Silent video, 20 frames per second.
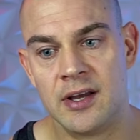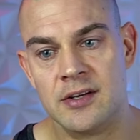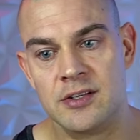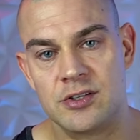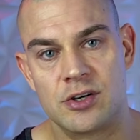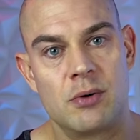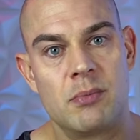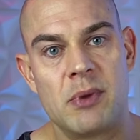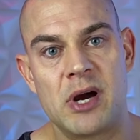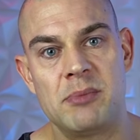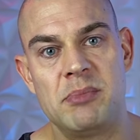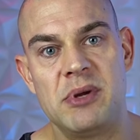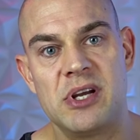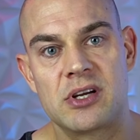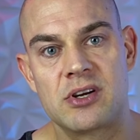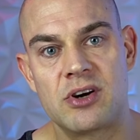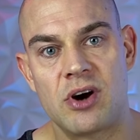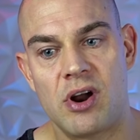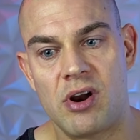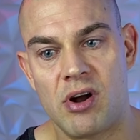So there might be
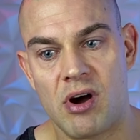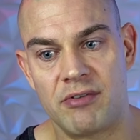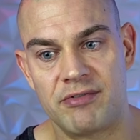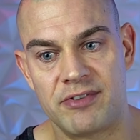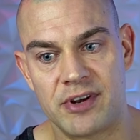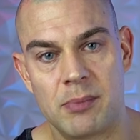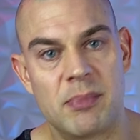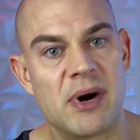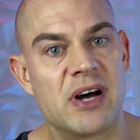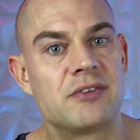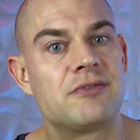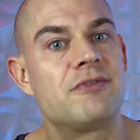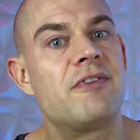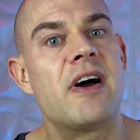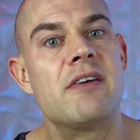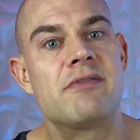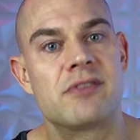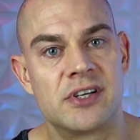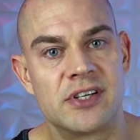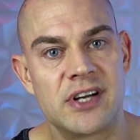a cutoff at about
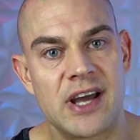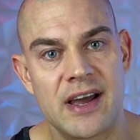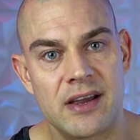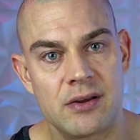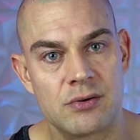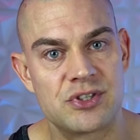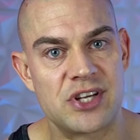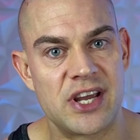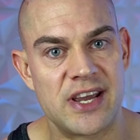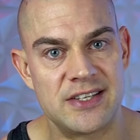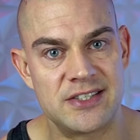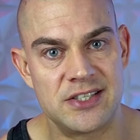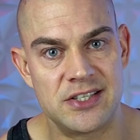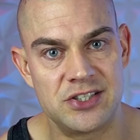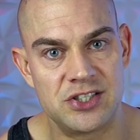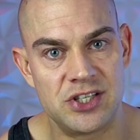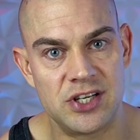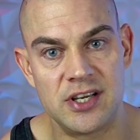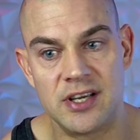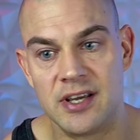500 IUs
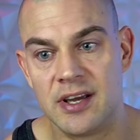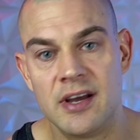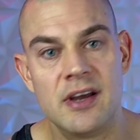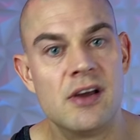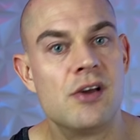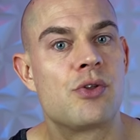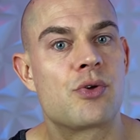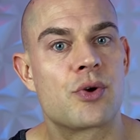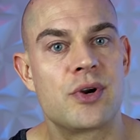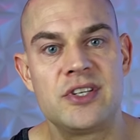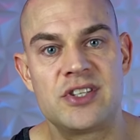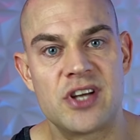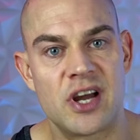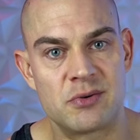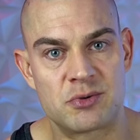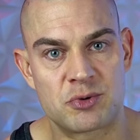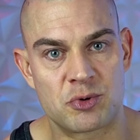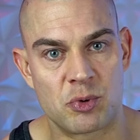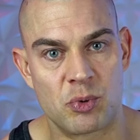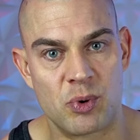ACG 3
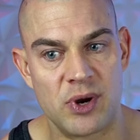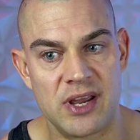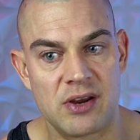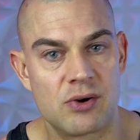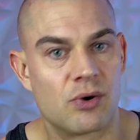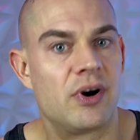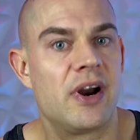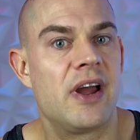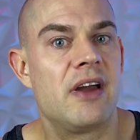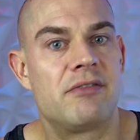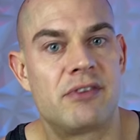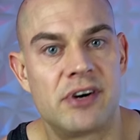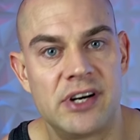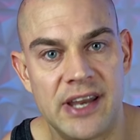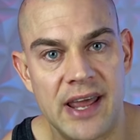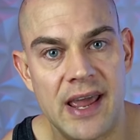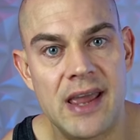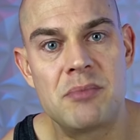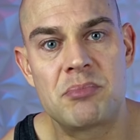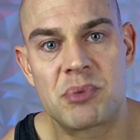times per week or every
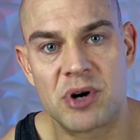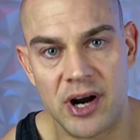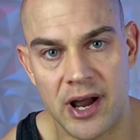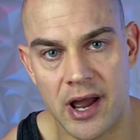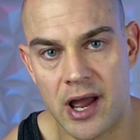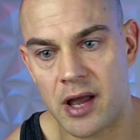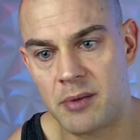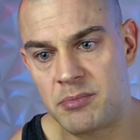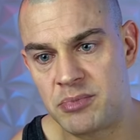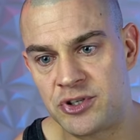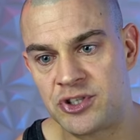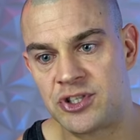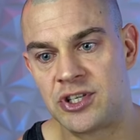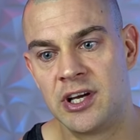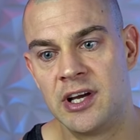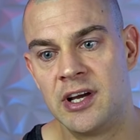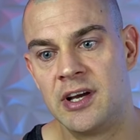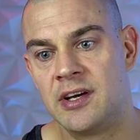day, perhaps.